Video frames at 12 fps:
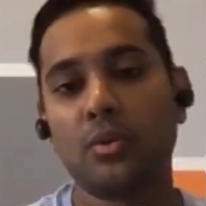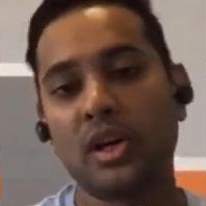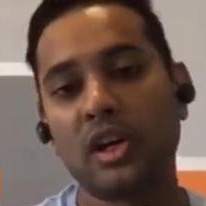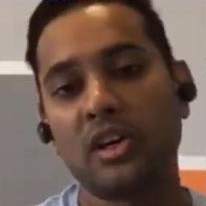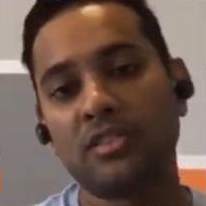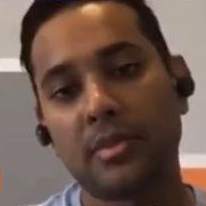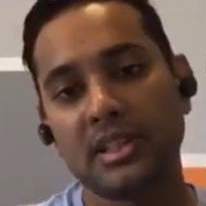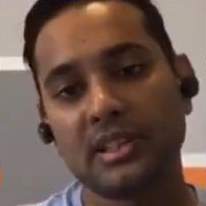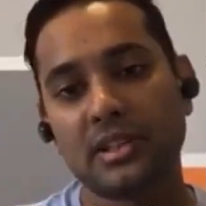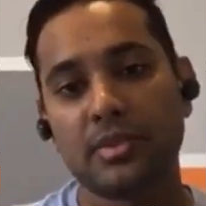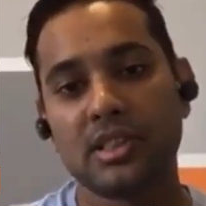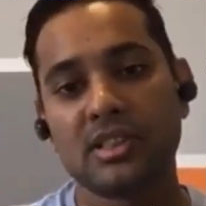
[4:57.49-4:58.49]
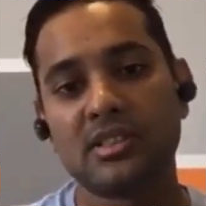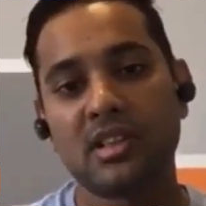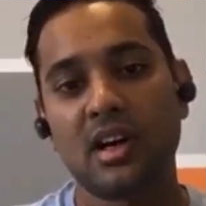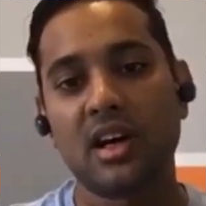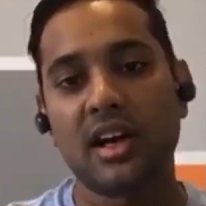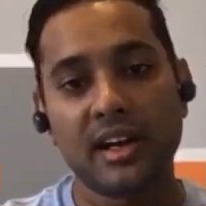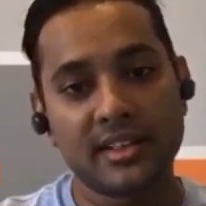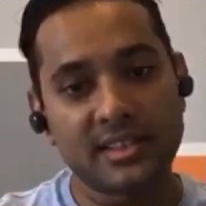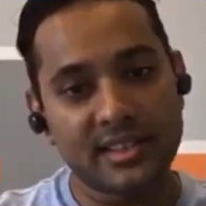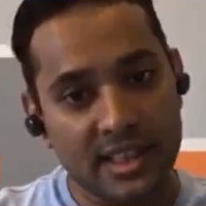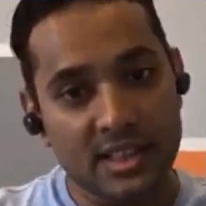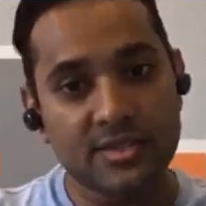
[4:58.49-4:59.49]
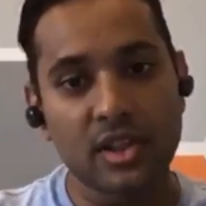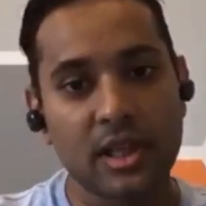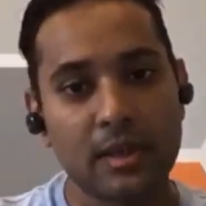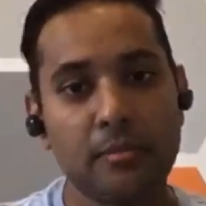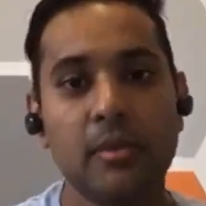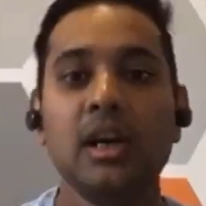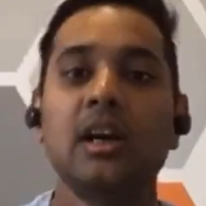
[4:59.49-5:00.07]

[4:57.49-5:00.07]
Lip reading: One of our principals headed sales for them,